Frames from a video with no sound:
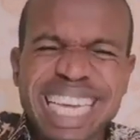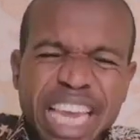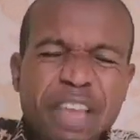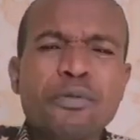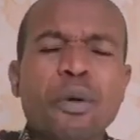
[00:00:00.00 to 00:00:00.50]

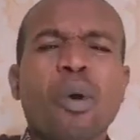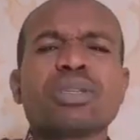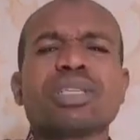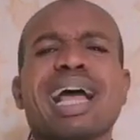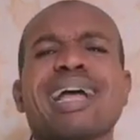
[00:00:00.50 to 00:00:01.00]
give
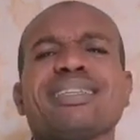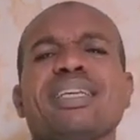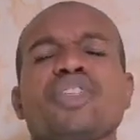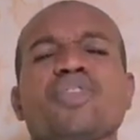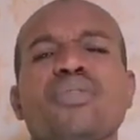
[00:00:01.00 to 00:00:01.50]
us
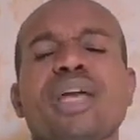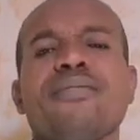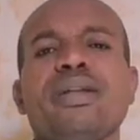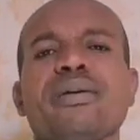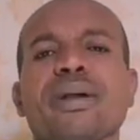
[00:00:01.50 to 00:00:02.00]
access to
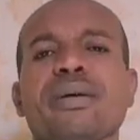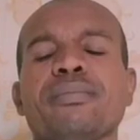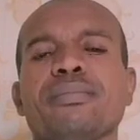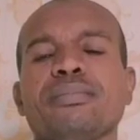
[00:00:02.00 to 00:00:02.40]
heavenly realm,